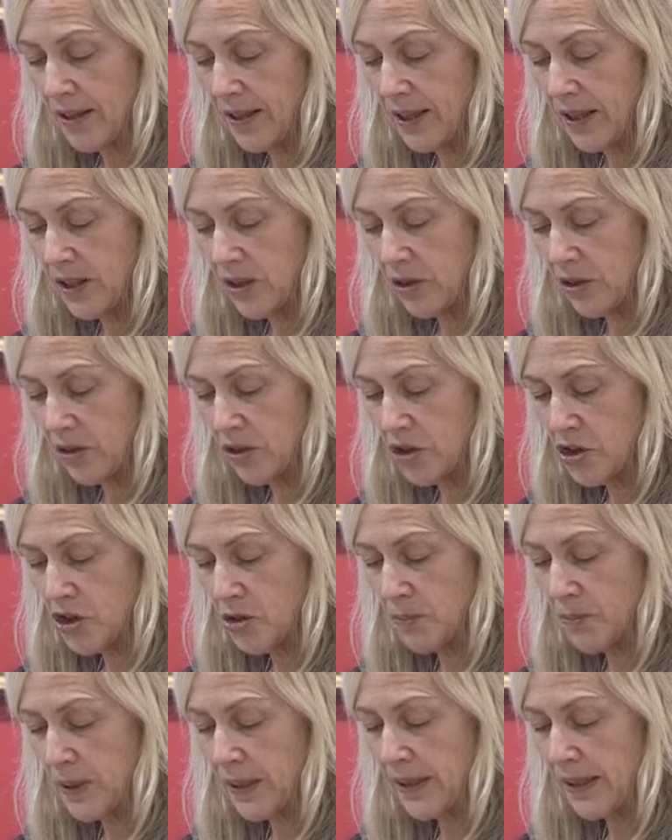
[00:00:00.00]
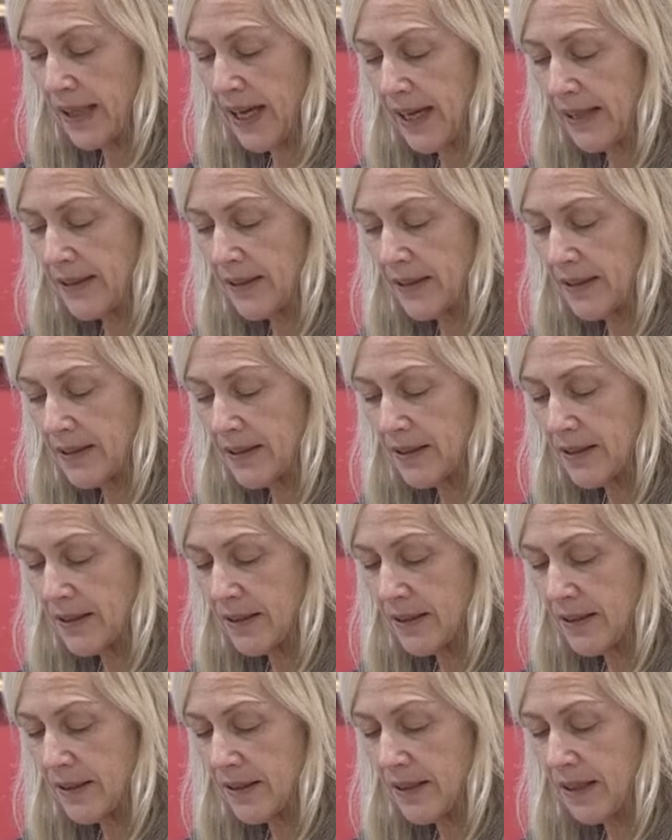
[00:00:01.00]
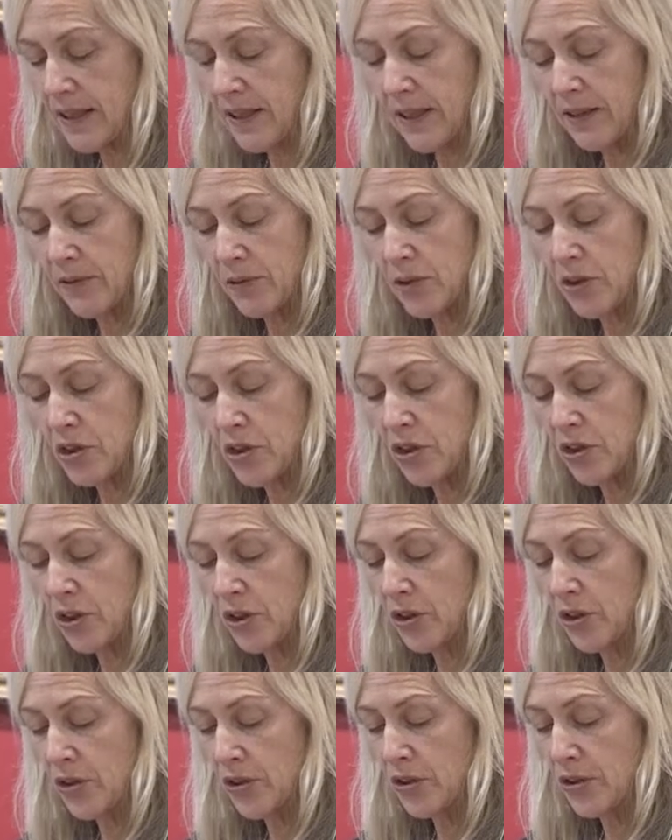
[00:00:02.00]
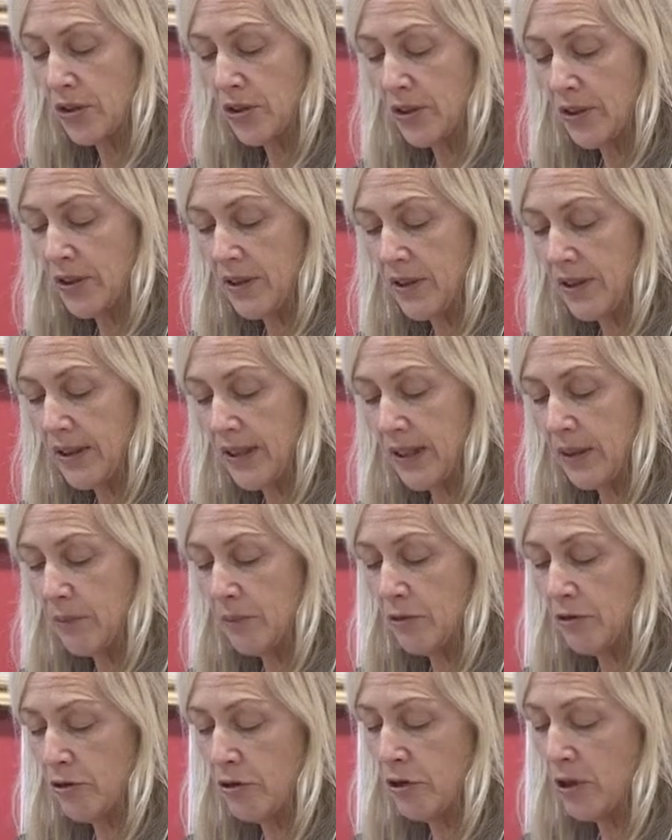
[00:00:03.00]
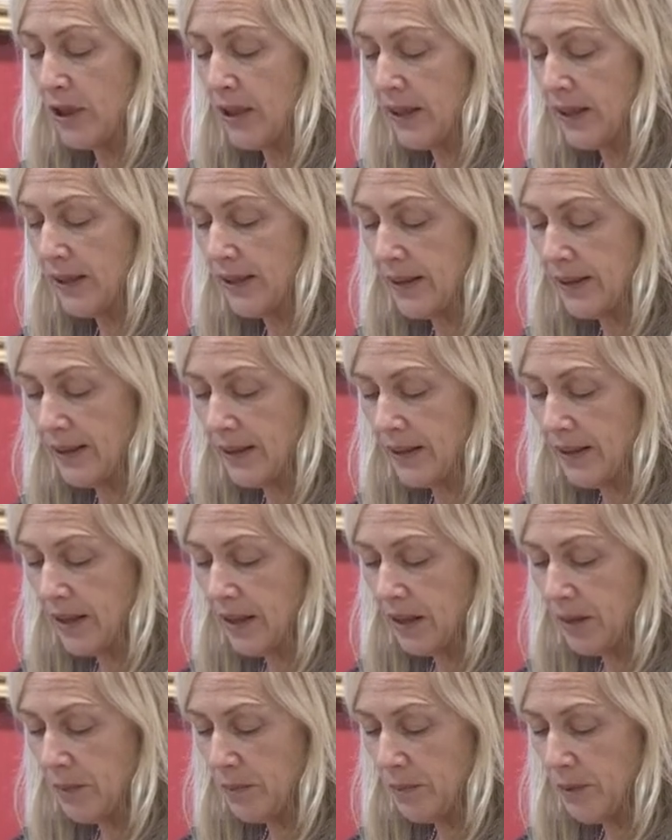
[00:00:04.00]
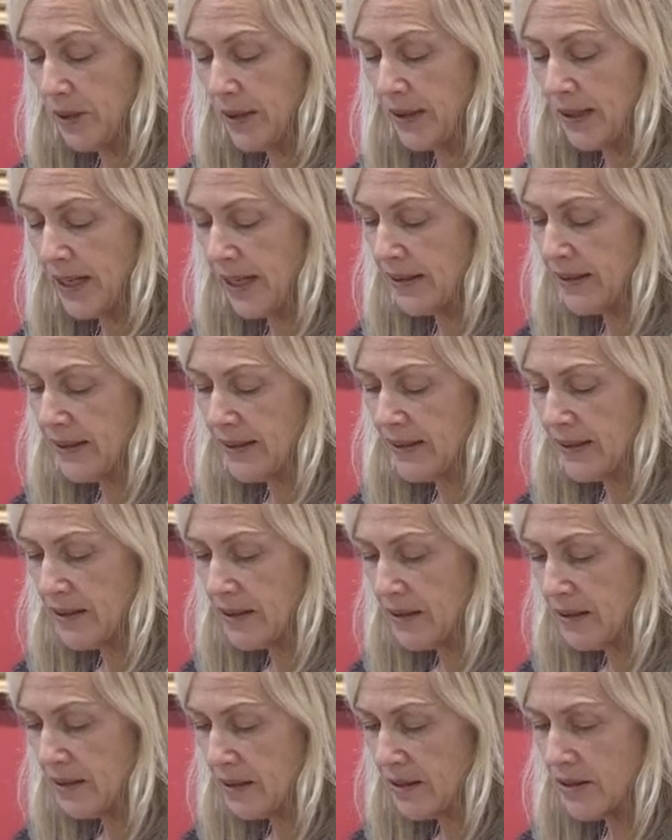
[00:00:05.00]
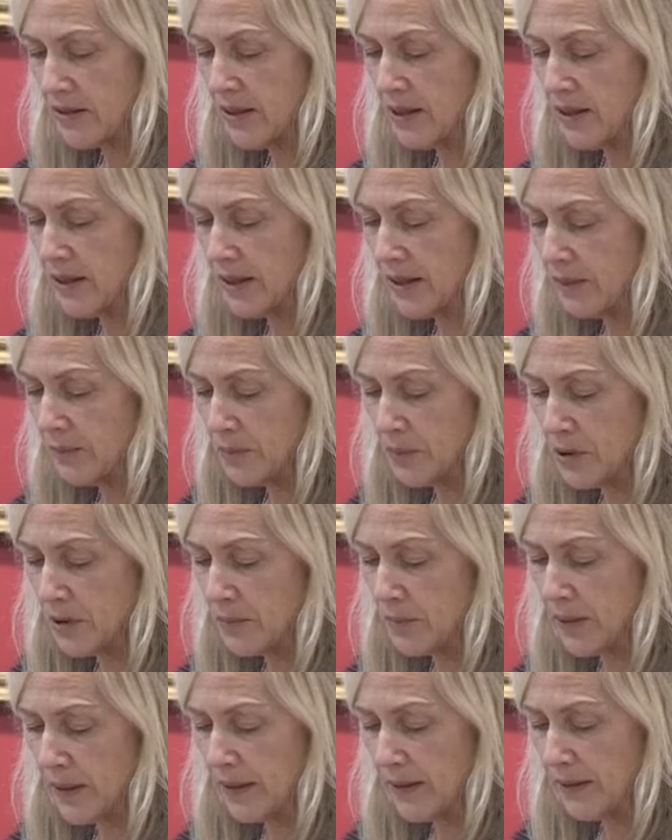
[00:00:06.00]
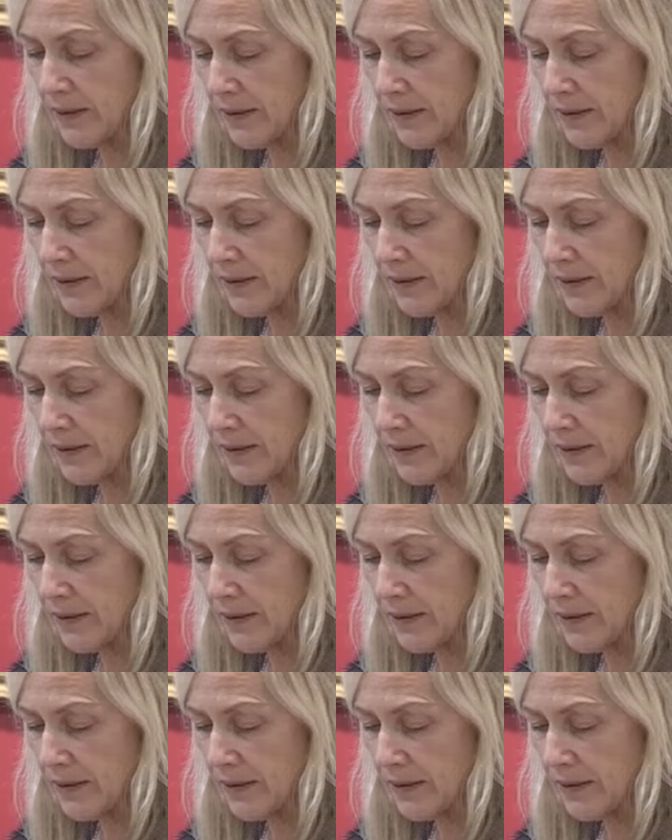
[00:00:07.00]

I know there should be gladness, that I have returned. I am free, but gladness does not come to me.